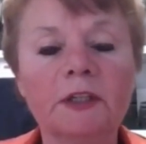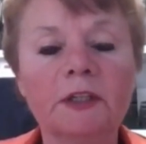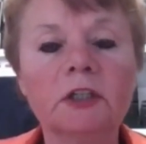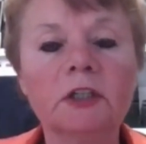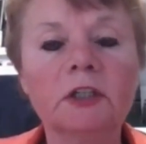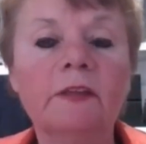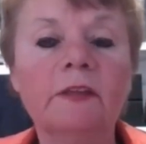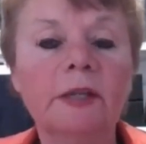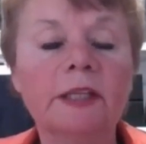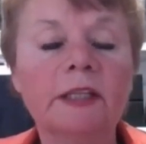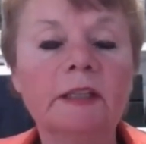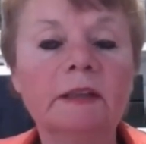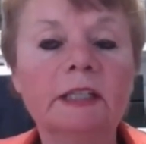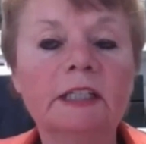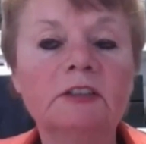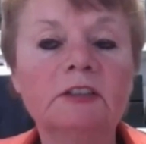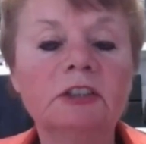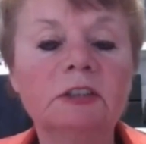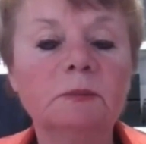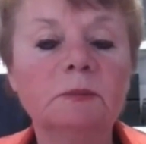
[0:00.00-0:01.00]
and the
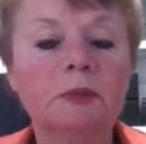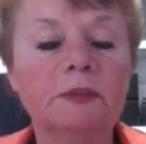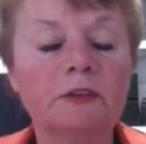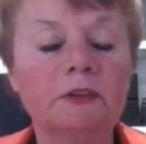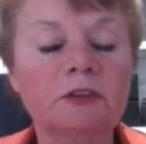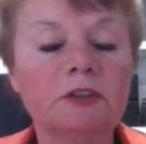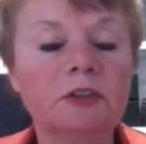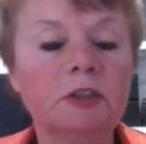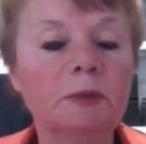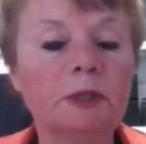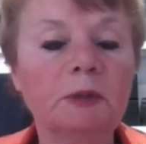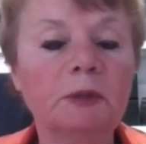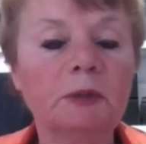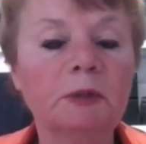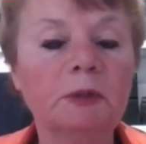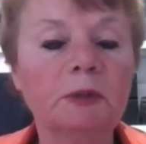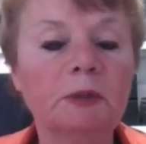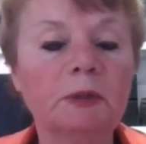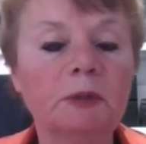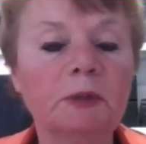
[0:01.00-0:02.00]
regulation, but there's no
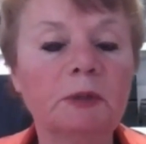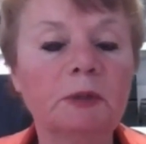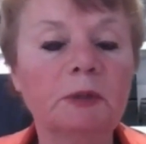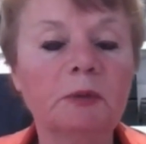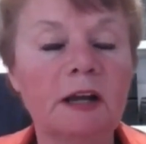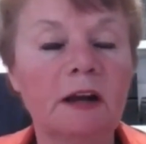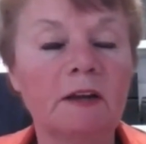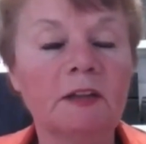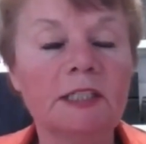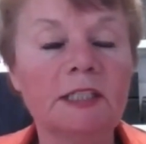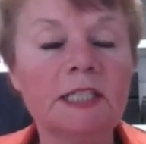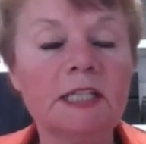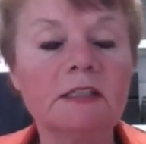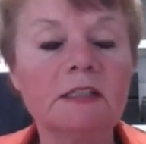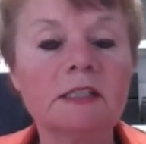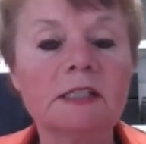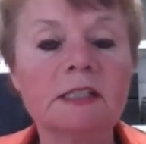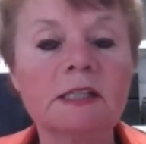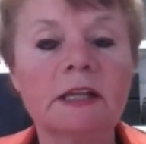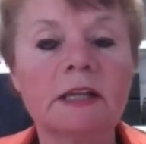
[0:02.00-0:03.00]
requirement for a
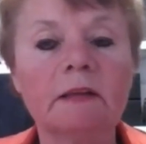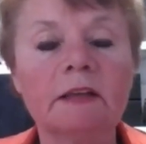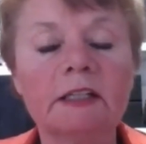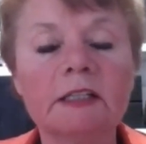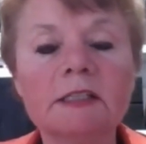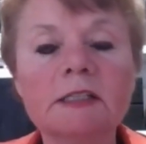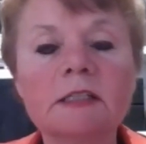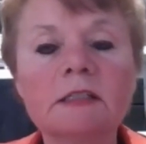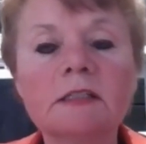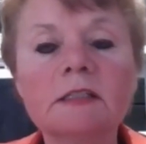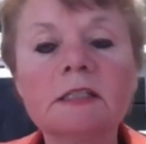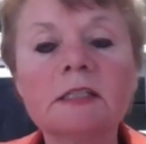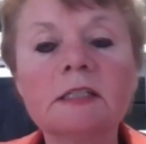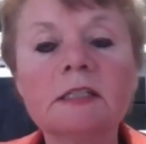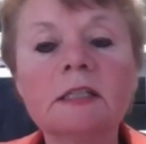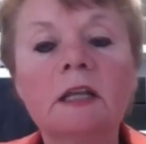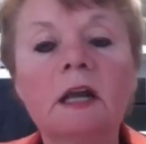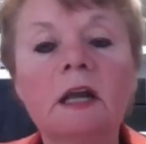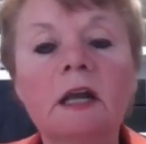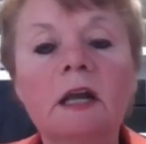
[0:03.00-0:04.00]
TSSA license.
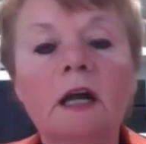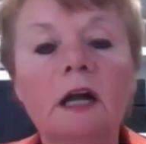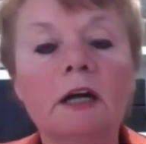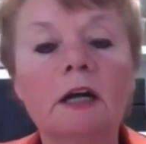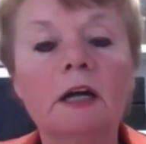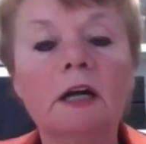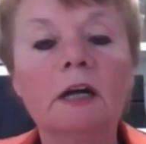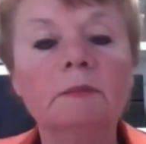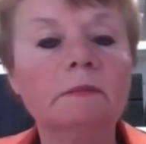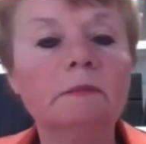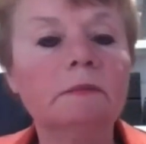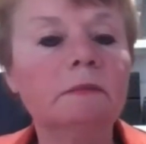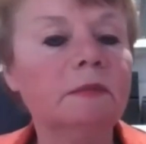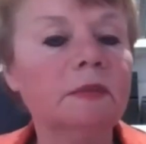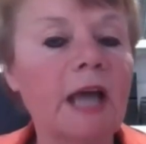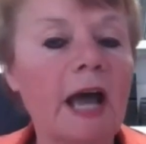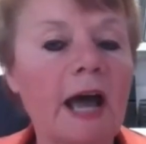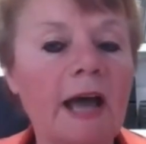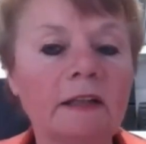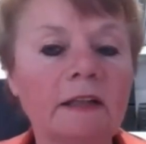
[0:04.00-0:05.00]

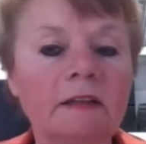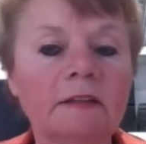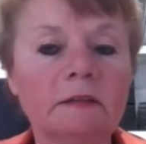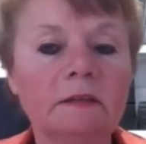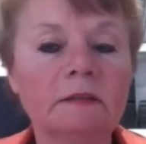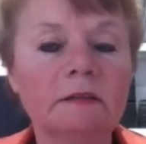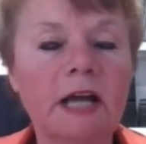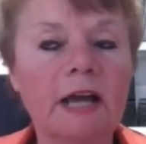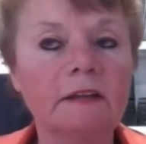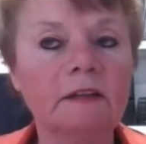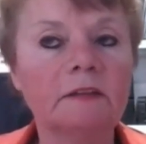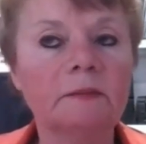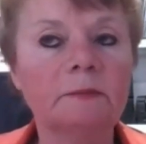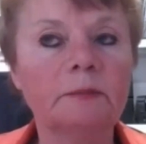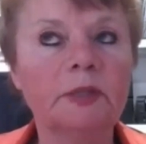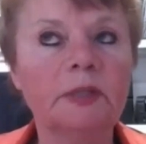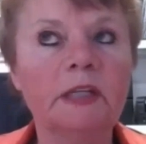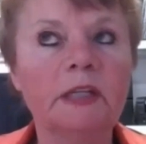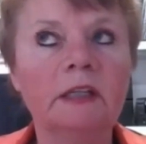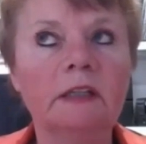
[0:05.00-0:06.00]
That is
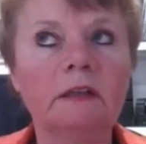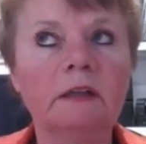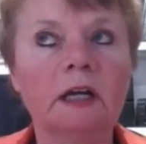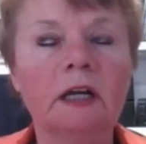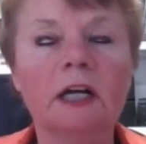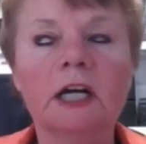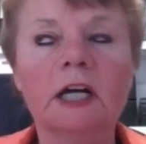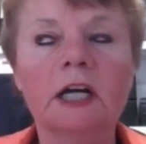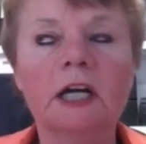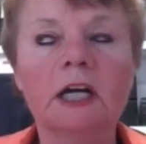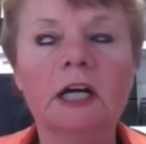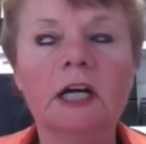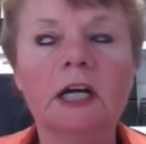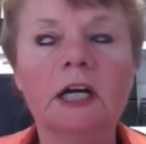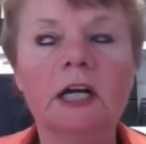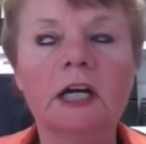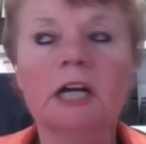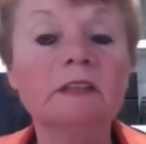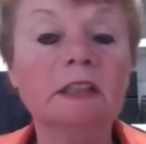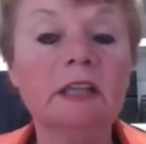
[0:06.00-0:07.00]
being
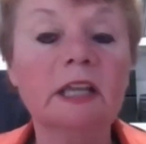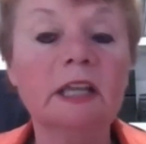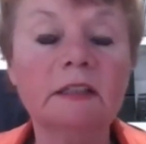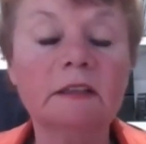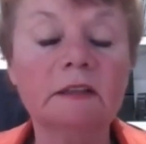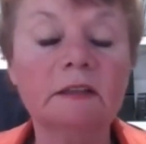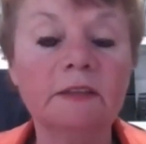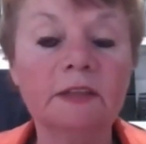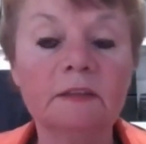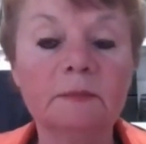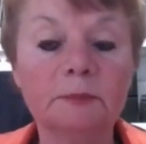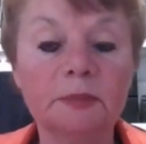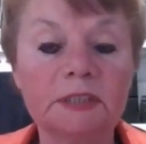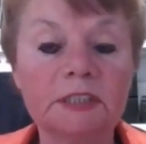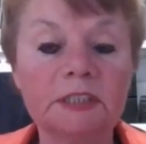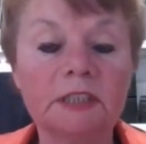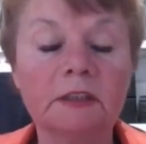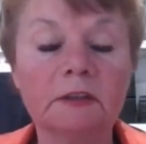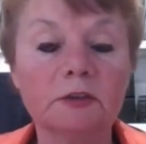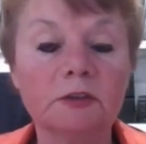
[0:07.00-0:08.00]
investigated at this
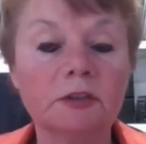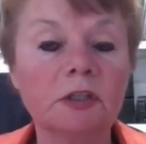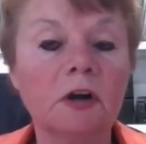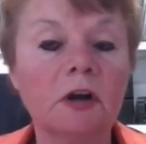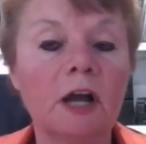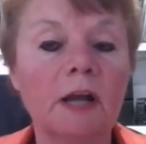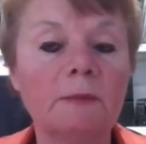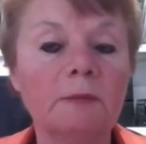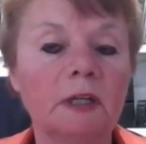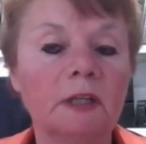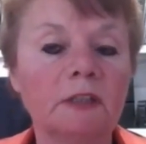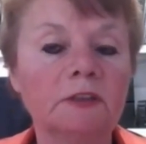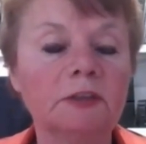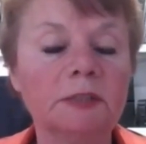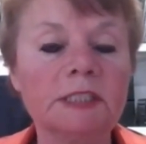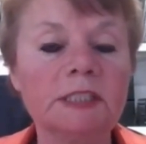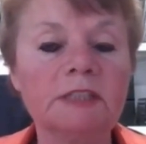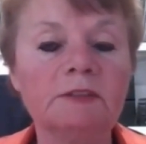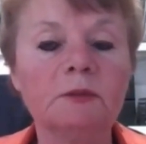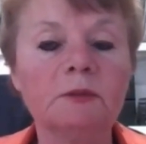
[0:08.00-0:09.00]
particular time under
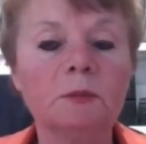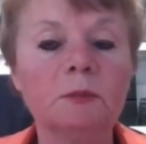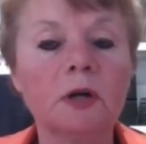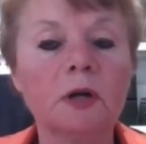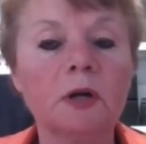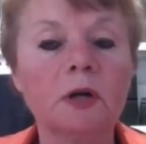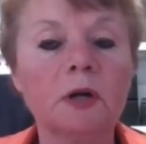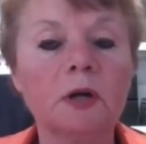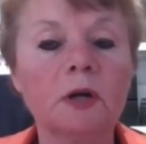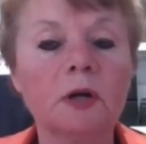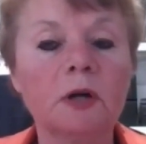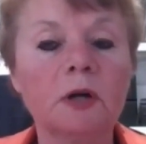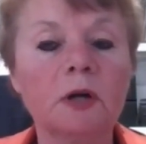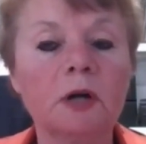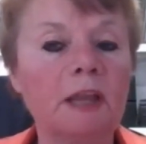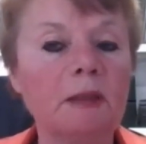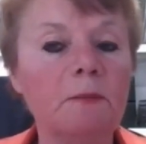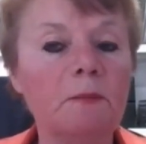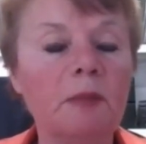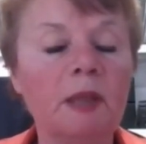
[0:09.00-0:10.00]
a different project,
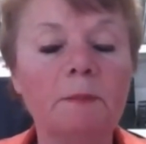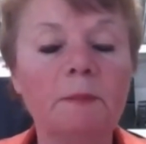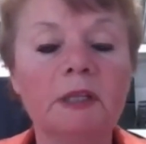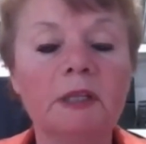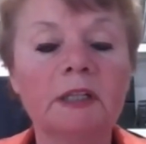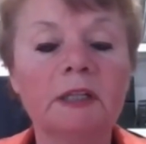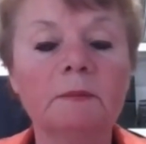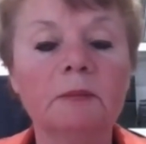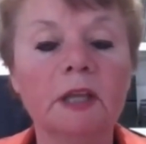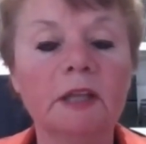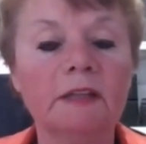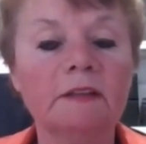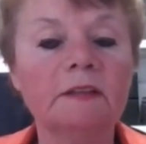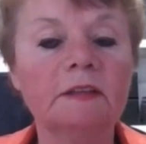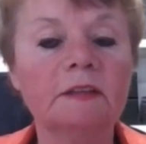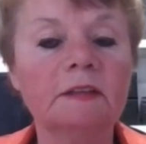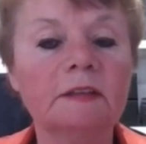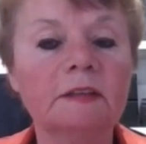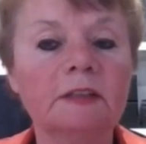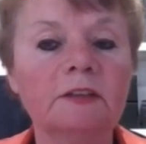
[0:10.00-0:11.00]
and they may become
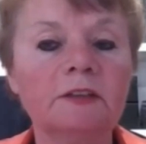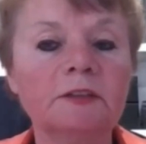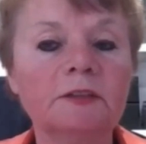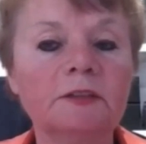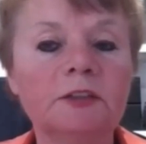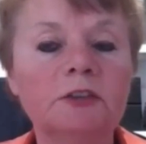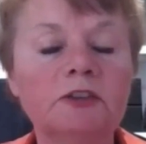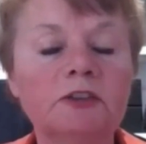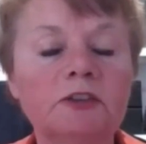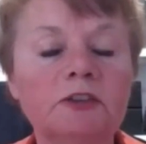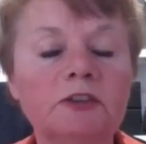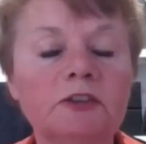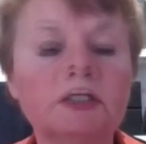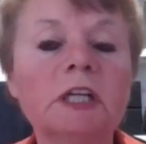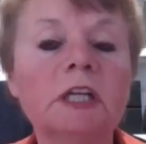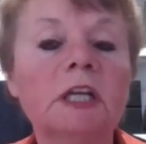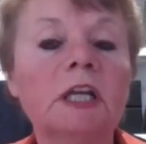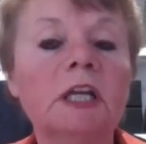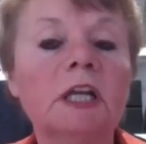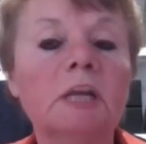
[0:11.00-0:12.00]
licensed in the future,
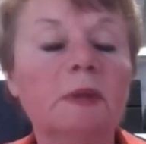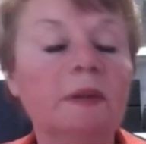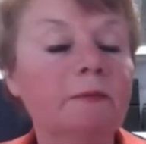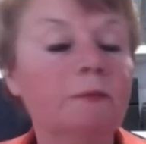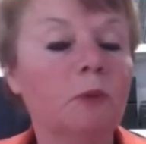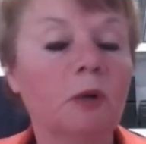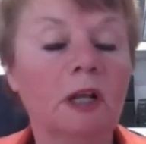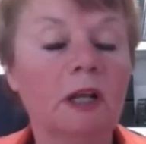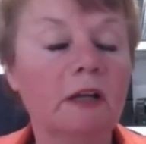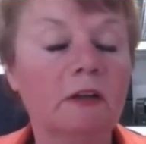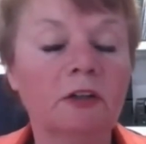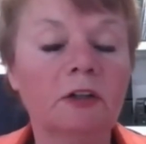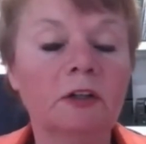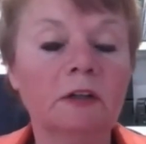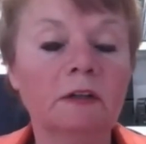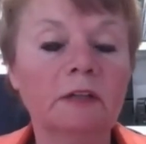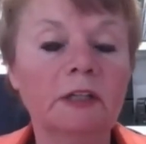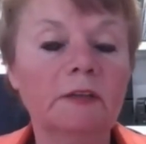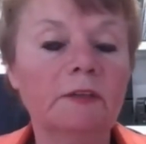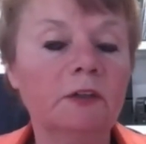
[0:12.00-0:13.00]
but
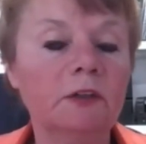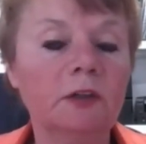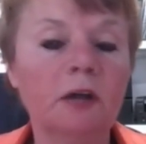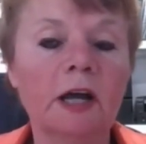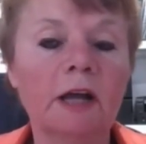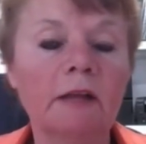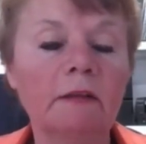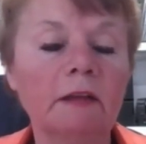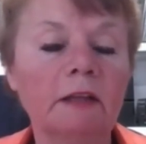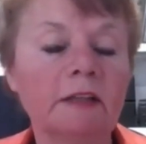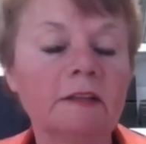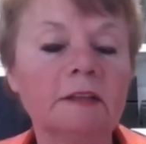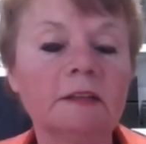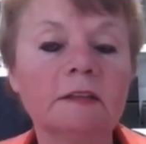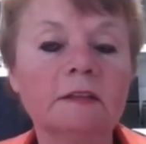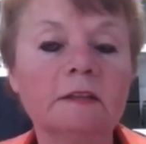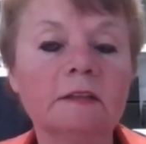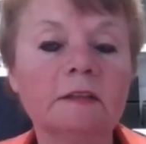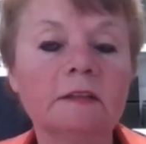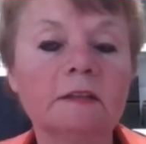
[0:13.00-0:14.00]
currently they're not
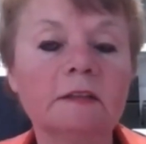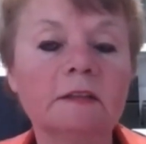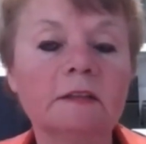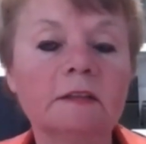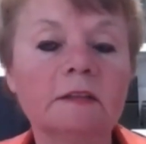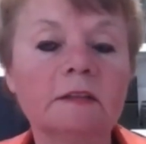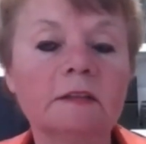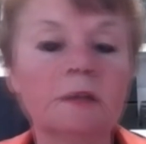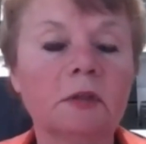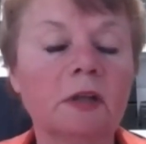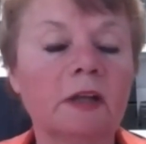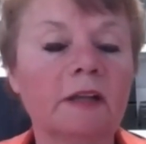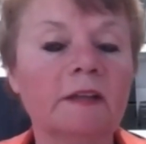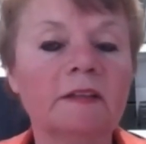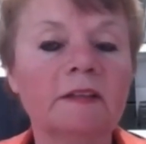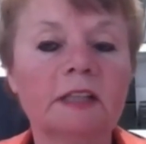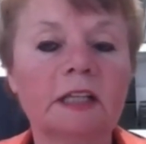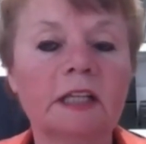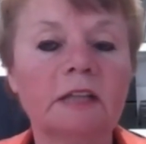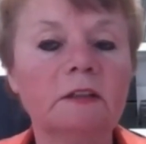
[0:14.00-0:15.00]
licensed, so this compliance
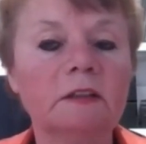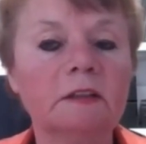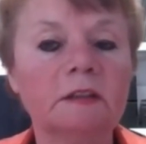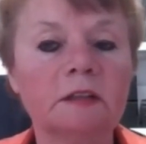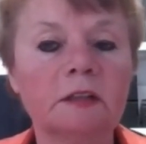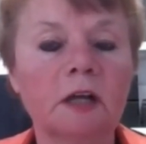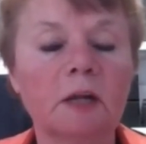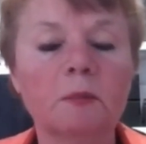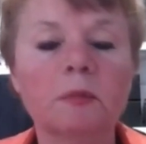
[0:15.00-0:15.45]
standard does not